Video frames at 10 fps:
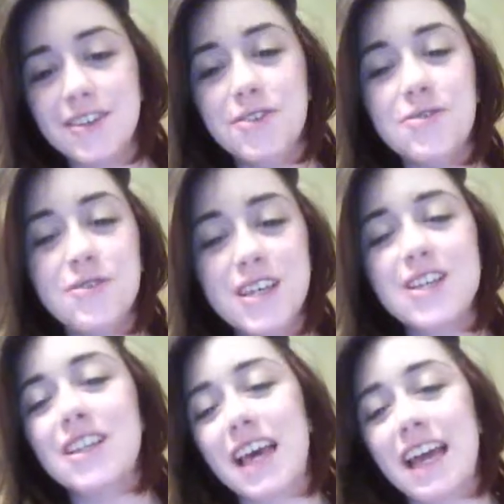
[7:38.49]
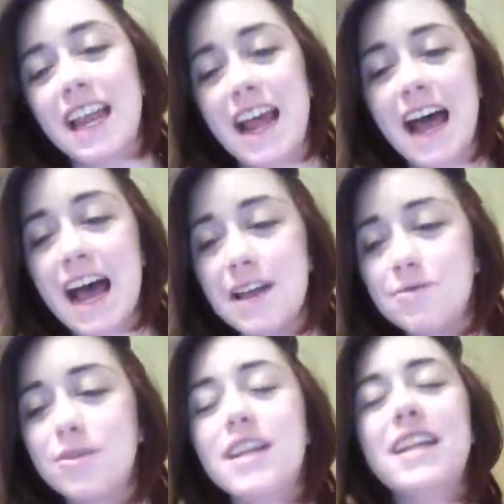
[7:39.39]
You feel it. And I
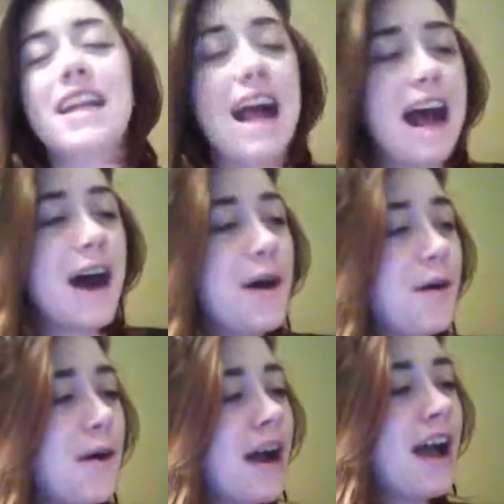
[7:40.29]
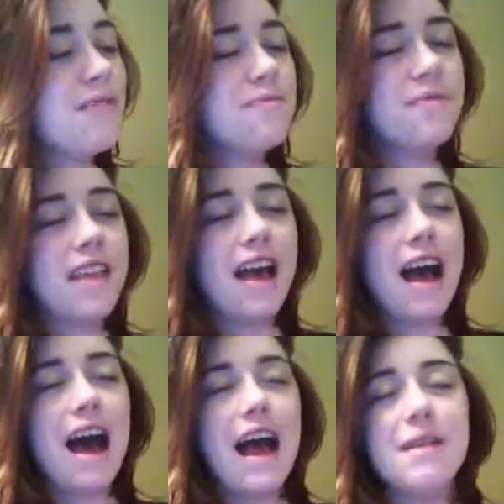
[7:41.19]
read it how
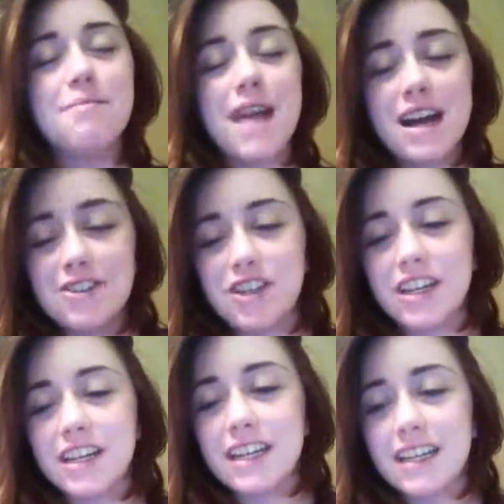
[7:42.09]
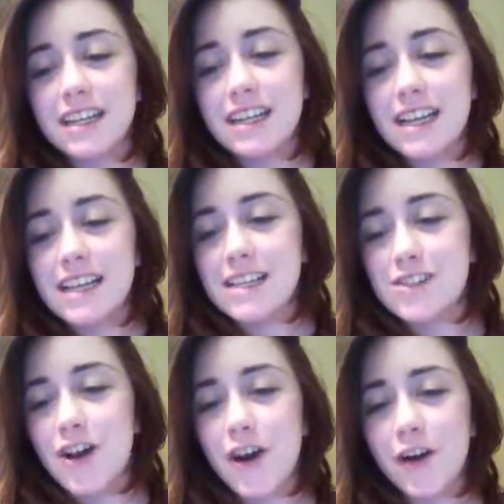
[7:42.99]
I imagine
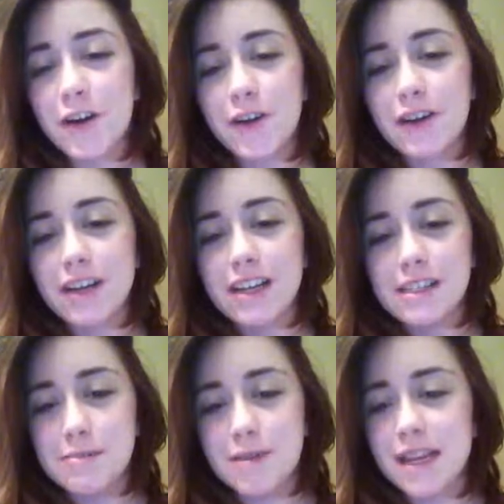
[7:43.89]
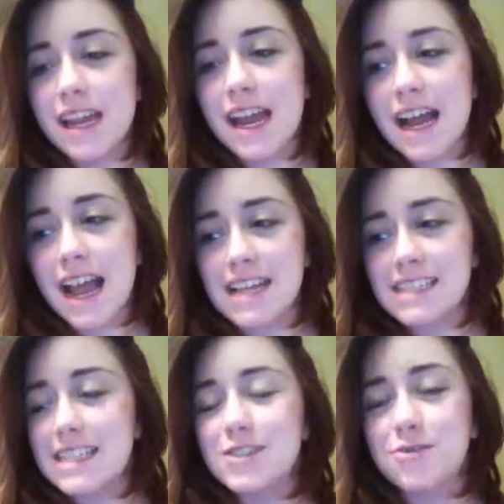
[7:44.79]
his heart is beating
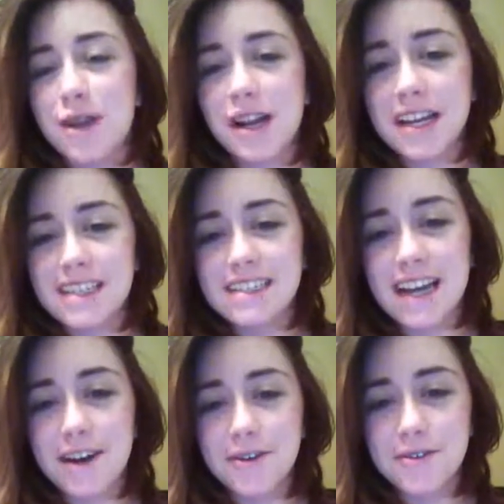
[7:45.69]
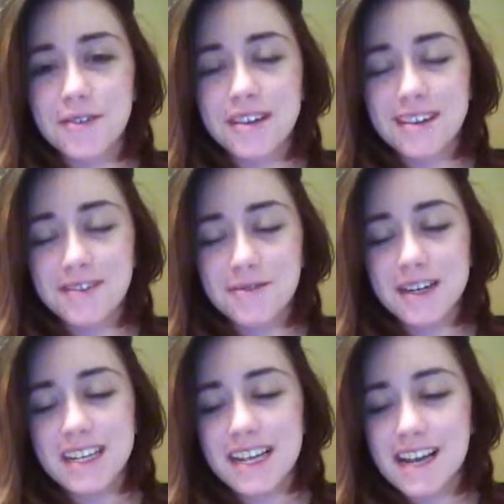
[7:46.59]
as he's writing down
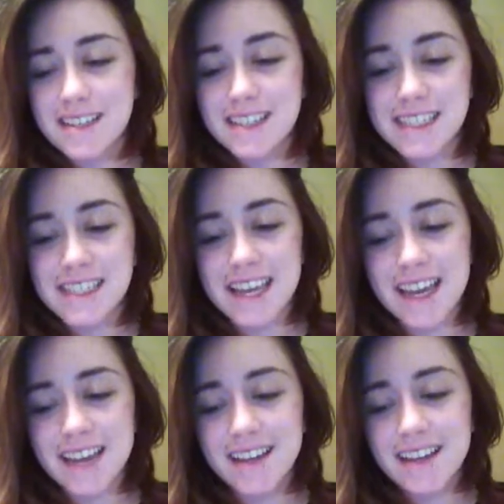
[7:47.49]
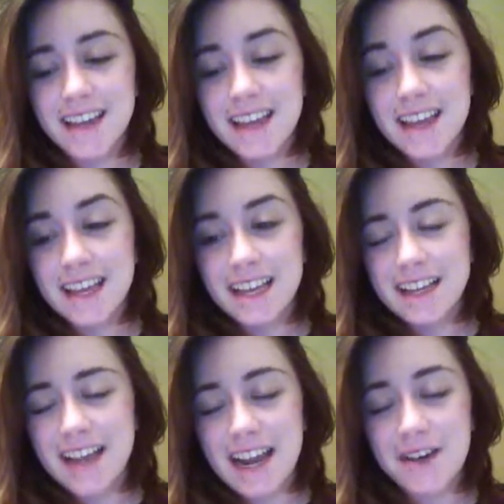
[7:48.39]
what he has to say
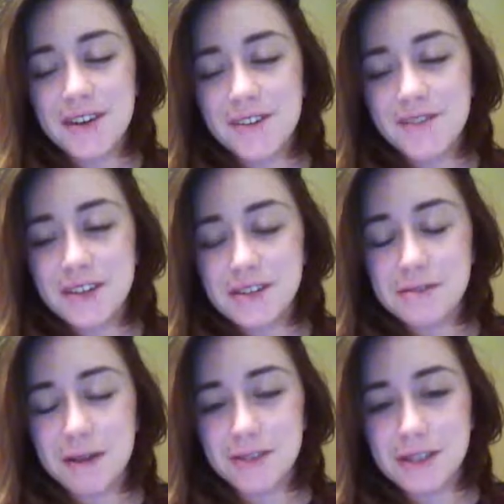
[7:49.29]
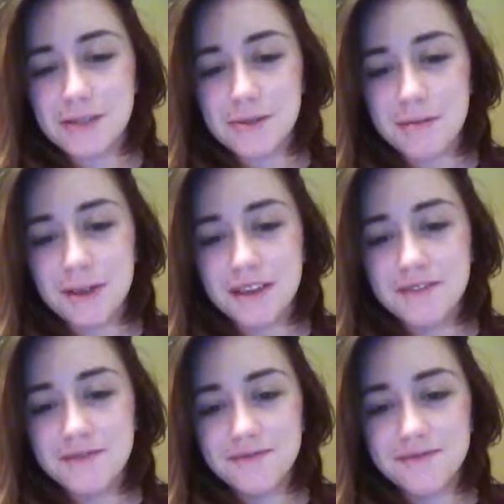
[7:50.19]
and how he feels about this woman.